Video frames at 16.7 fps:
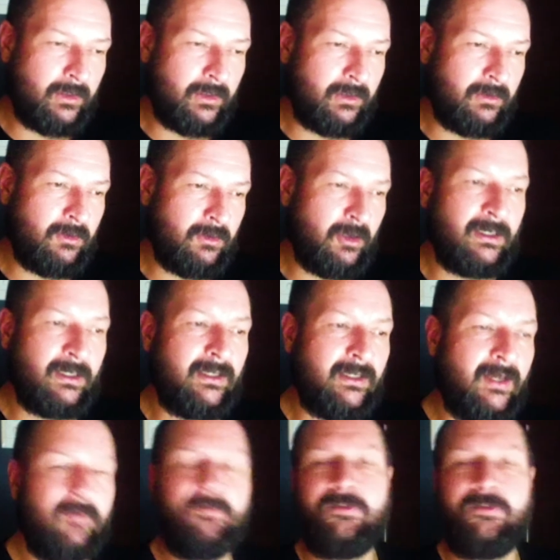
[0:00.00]
got a
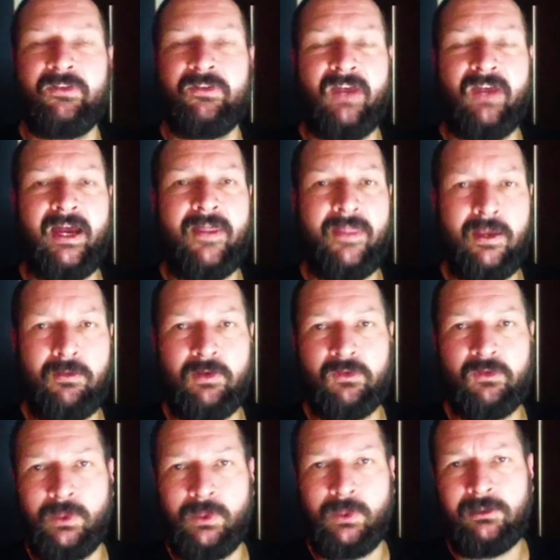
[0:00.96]
love for design there as
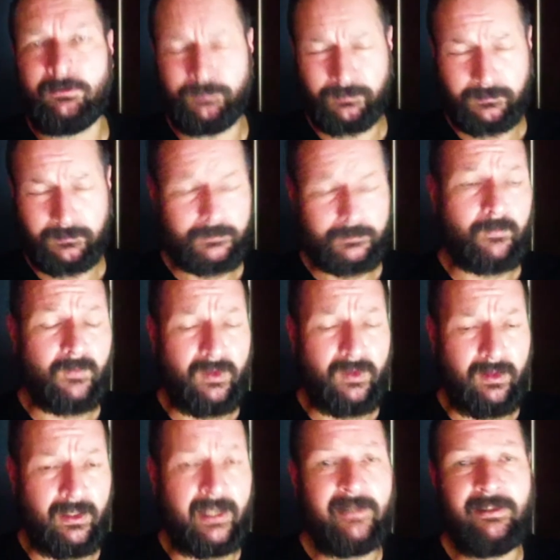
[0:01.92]
well,
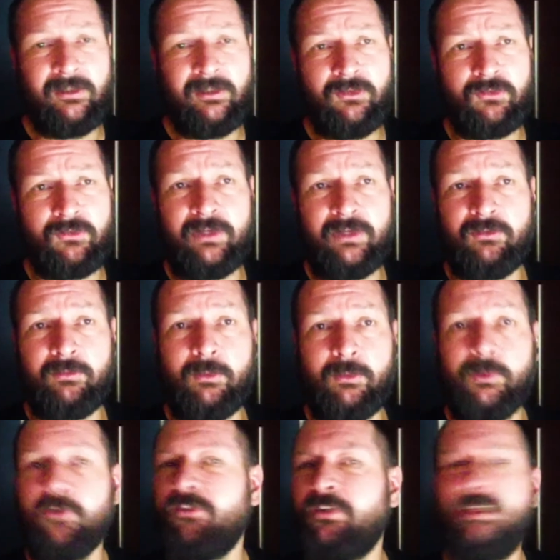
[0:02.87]
and illustration. But we
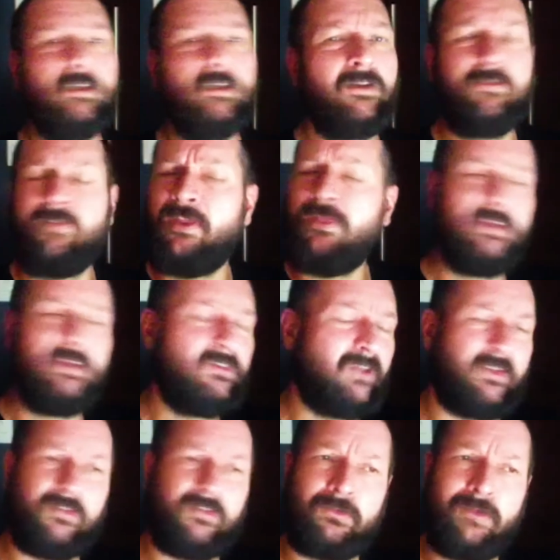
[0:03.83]
also did a lot of fun things like
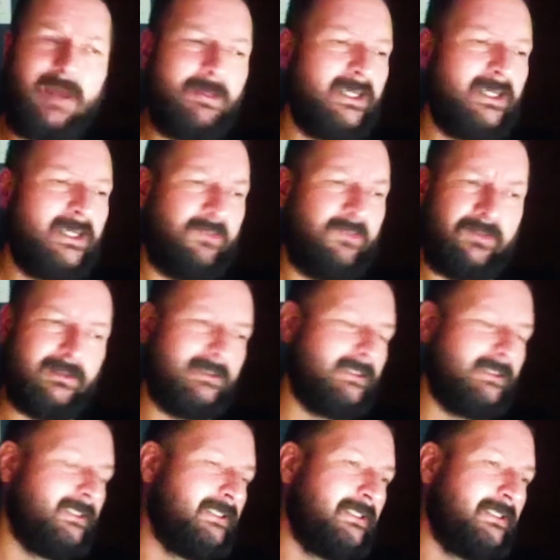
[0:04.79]
ceramics and
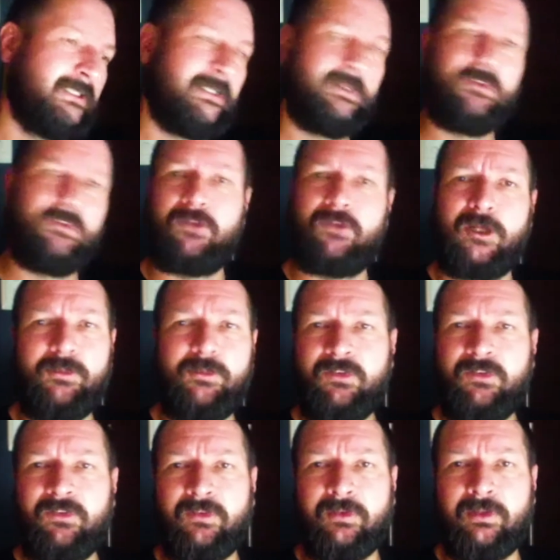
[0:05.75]
sculptures
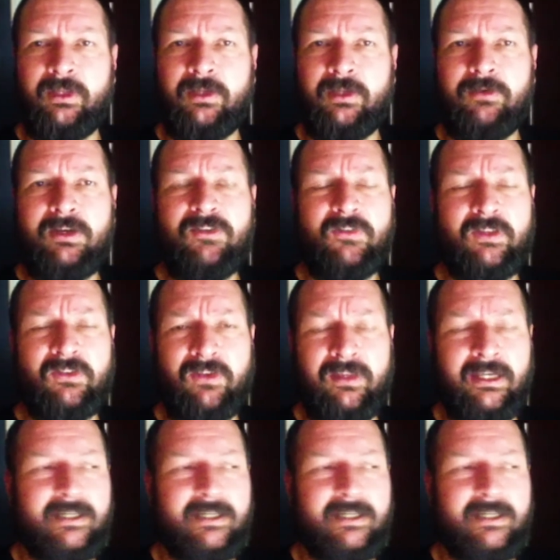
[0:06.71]
and crazy things like that.